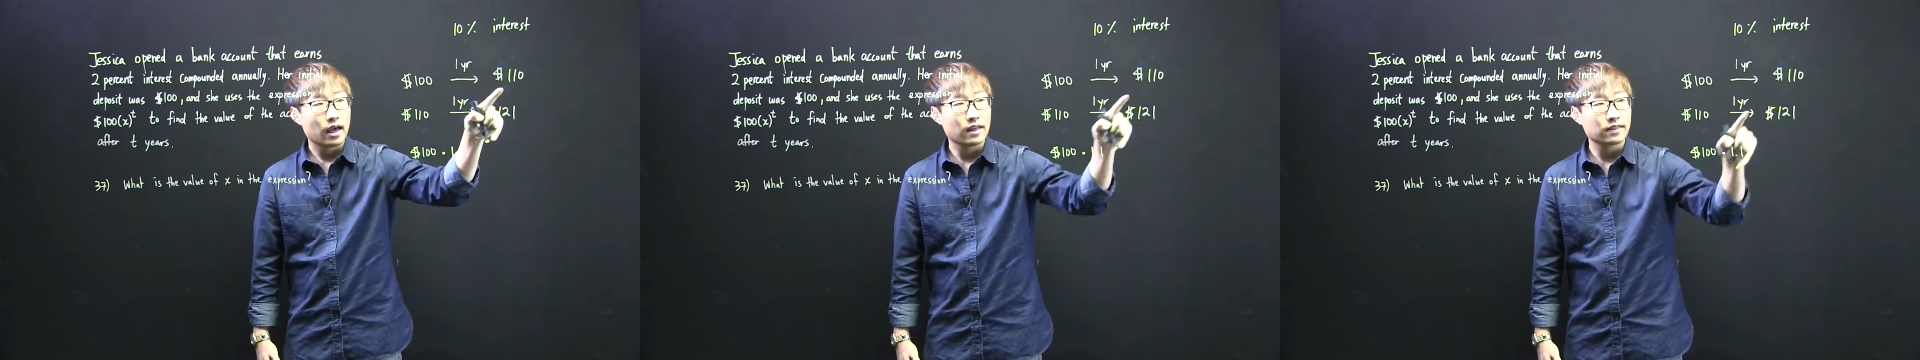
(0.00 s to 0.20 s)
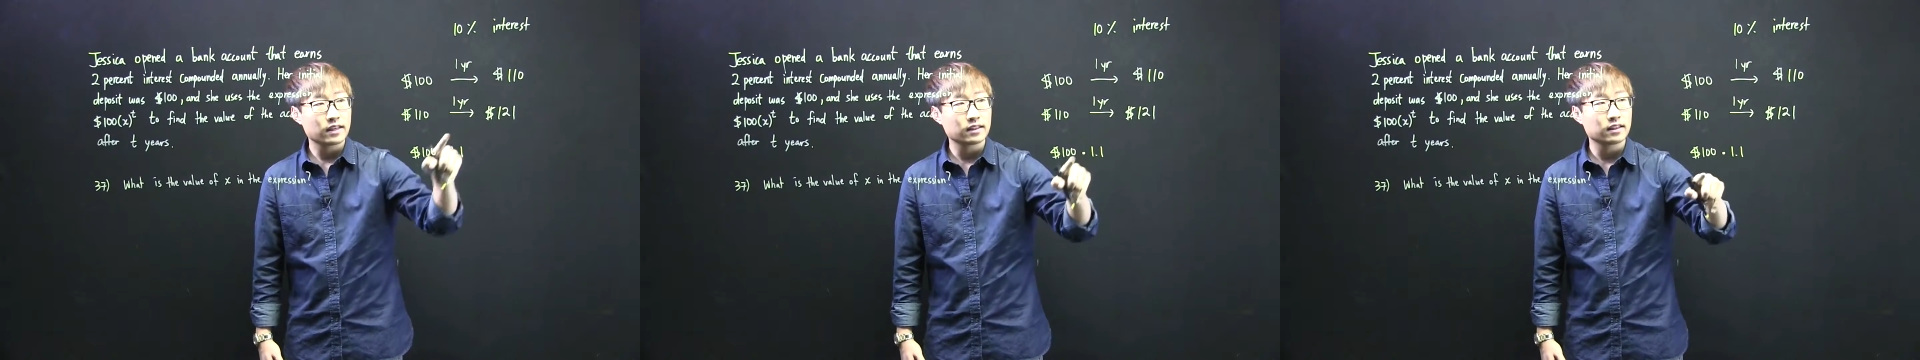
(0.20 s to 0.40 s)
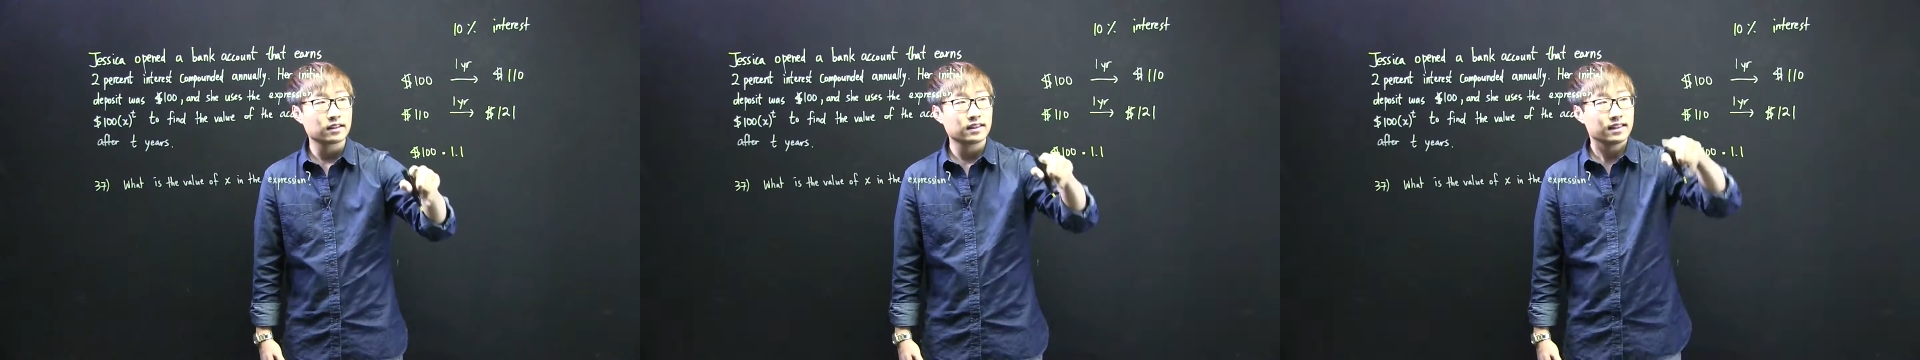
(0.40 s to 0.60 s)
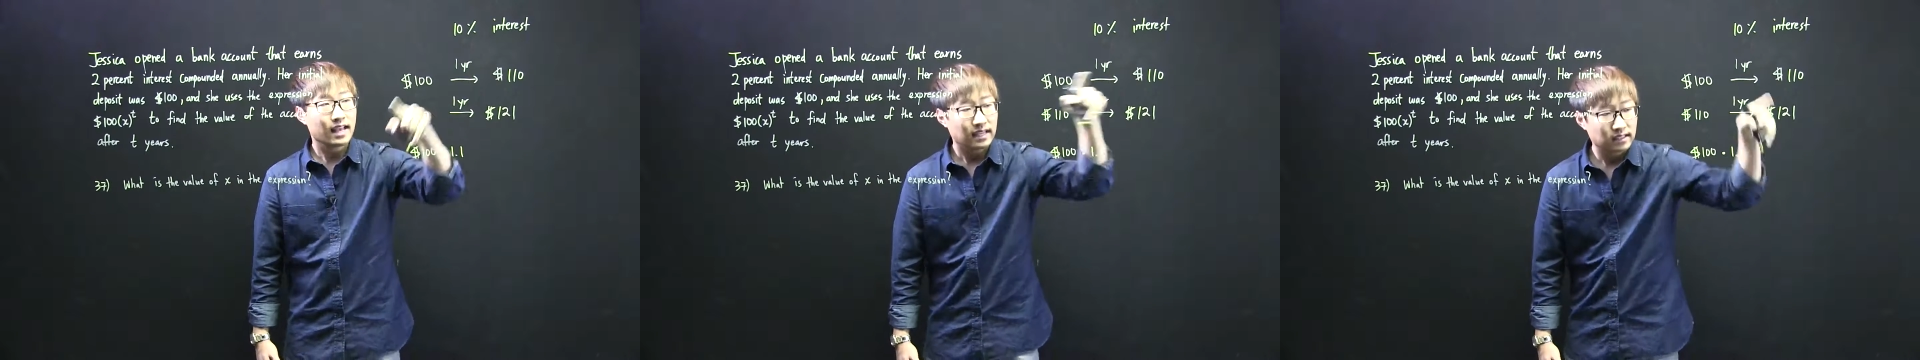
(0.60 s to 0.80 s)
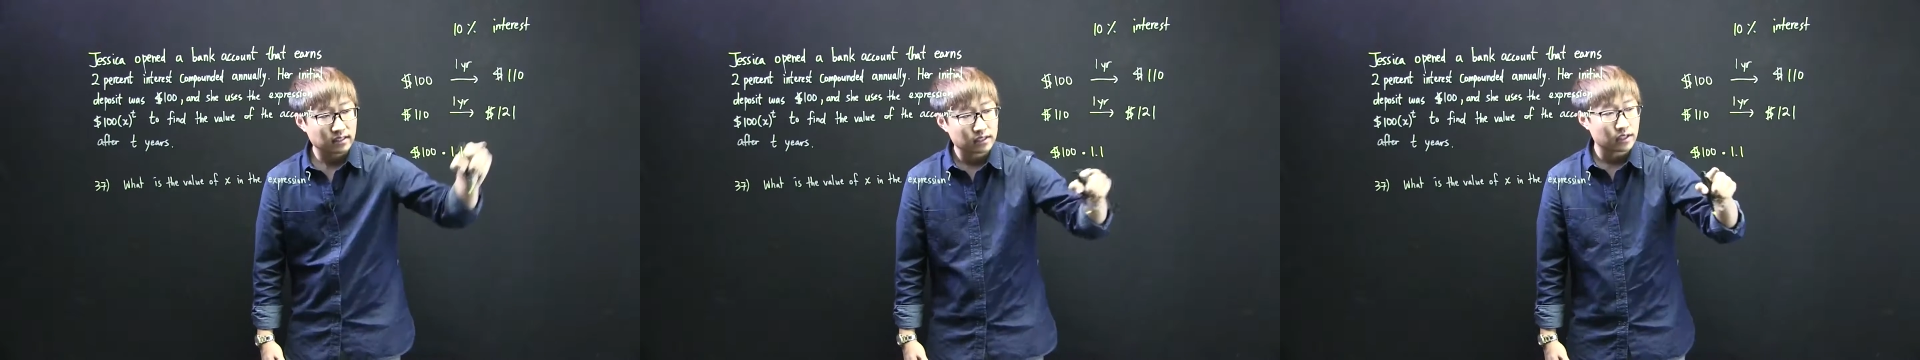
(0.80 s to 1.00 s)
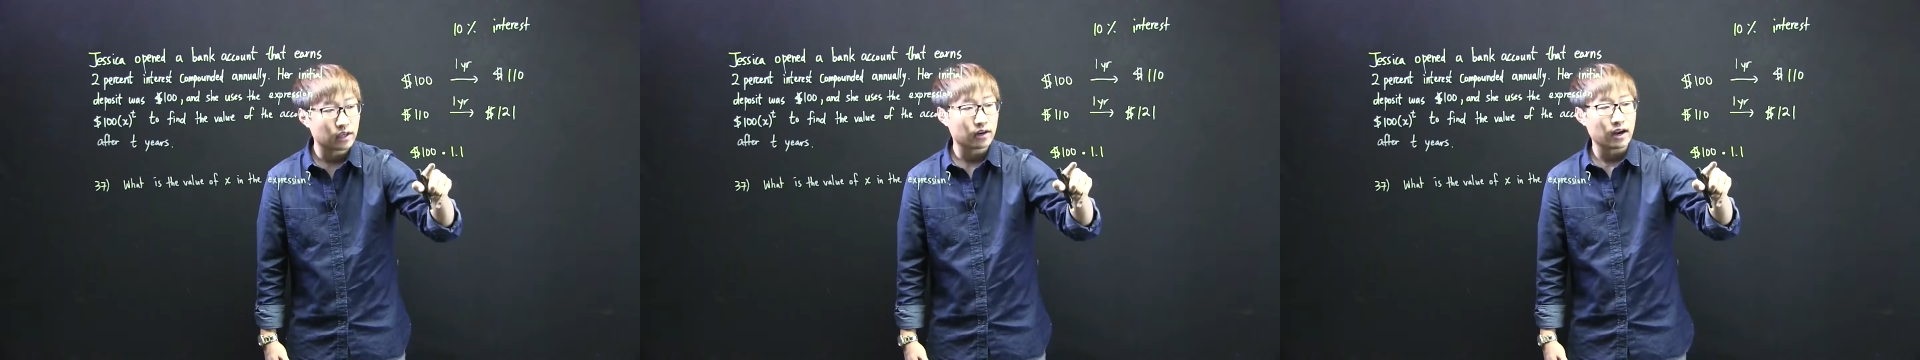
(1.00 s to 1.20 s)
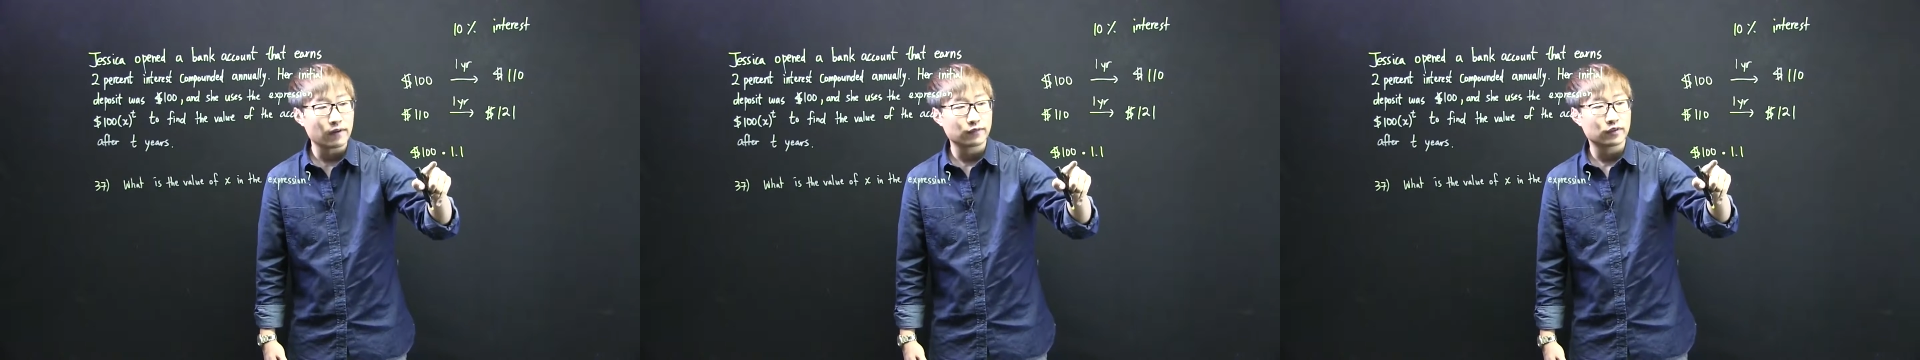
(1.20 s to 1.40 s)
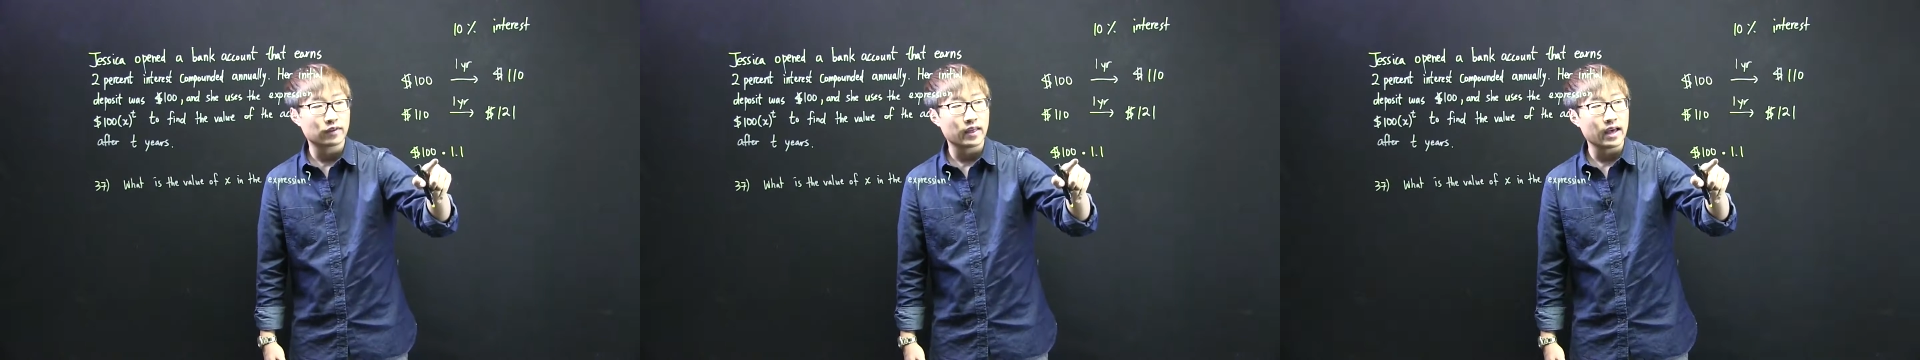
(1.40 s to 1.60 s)
And then the next year
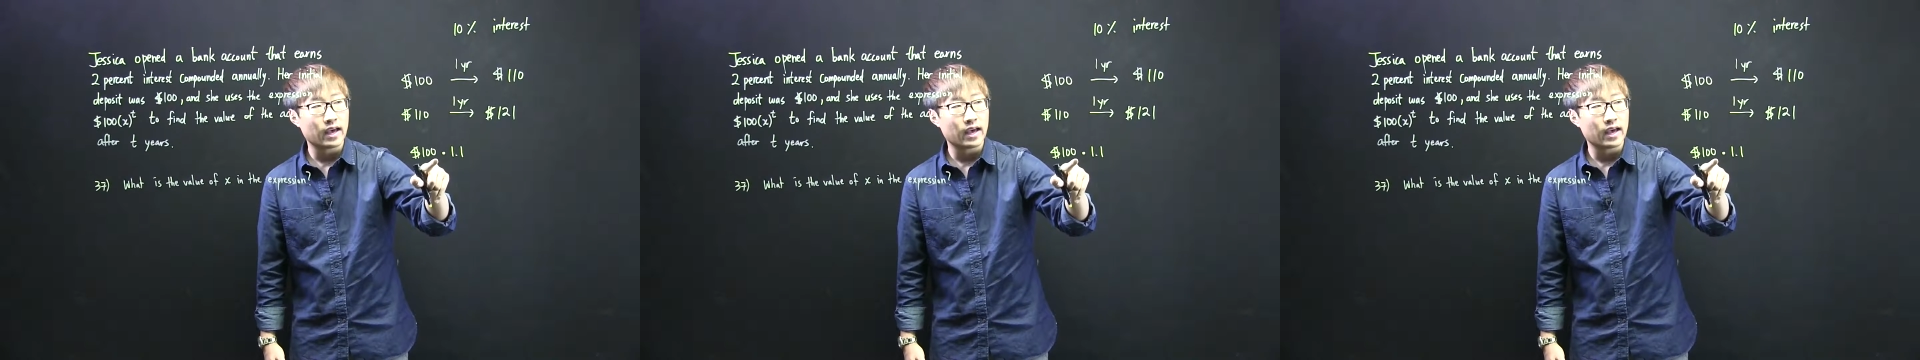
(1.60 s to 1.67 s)
after